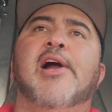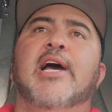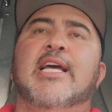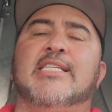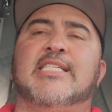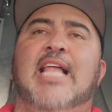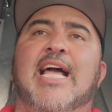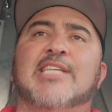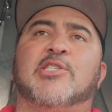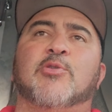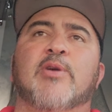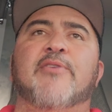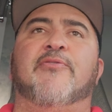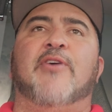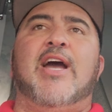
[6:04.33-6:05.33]
His last
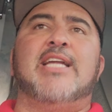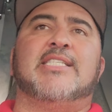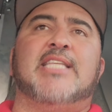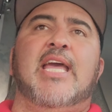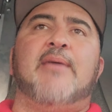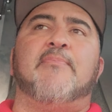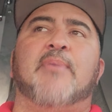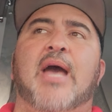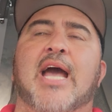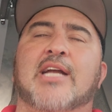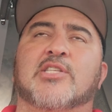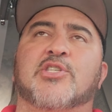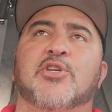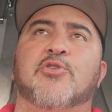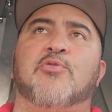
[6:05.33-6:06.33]
three fights date
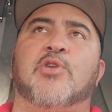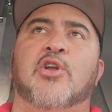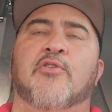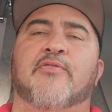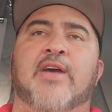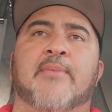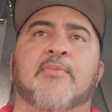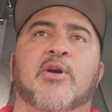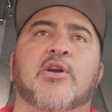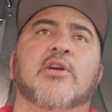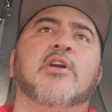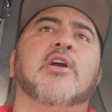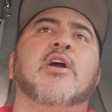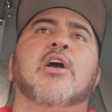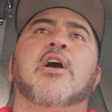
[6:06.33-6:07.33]
back to
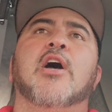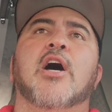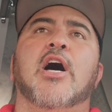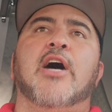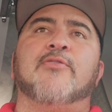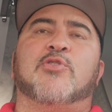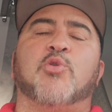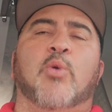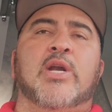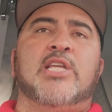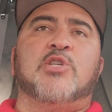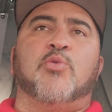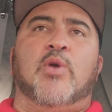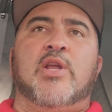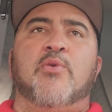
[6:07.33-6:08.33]
November of
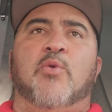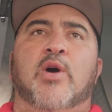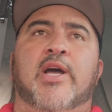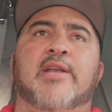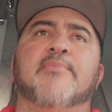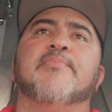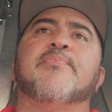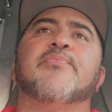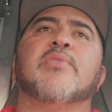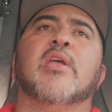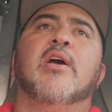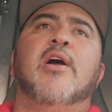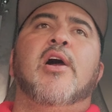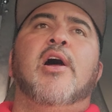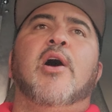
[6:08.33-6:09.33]

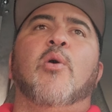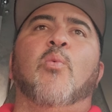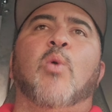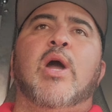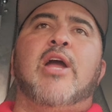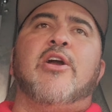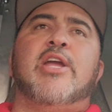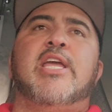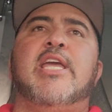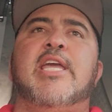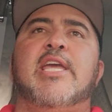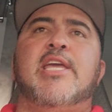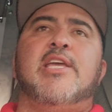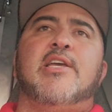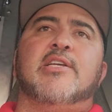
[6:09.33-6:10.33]
2021, where
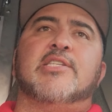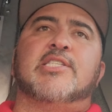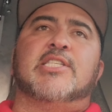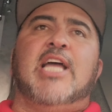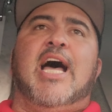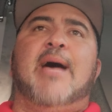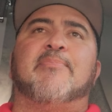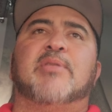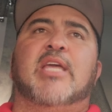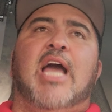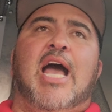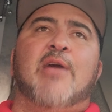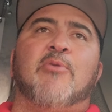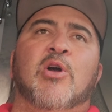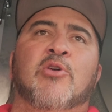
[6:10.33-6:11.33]
he stopped
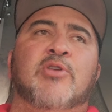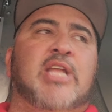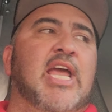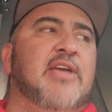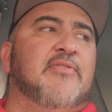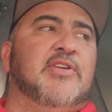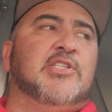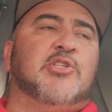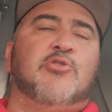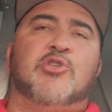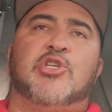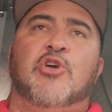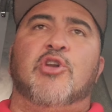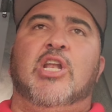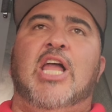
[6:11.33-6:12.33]
Kyron Davis, who
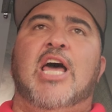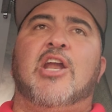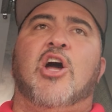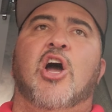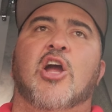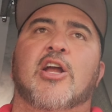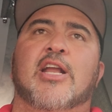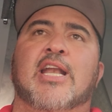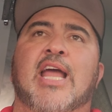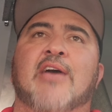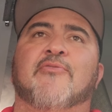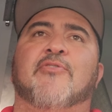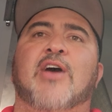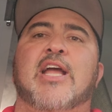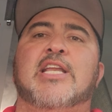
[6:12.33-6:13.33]
showed a lot of heart in
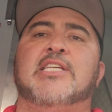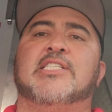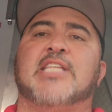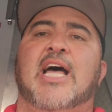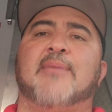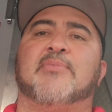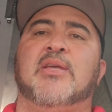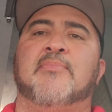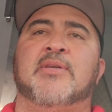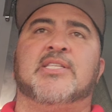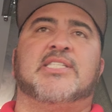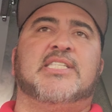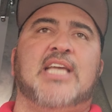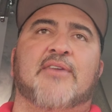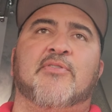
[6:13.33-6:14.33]
that fight. He stopped him in
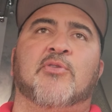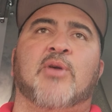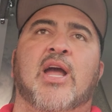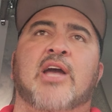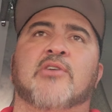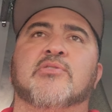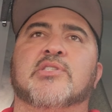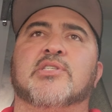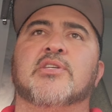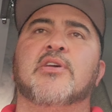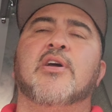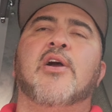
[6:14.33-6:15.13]
seven rounds.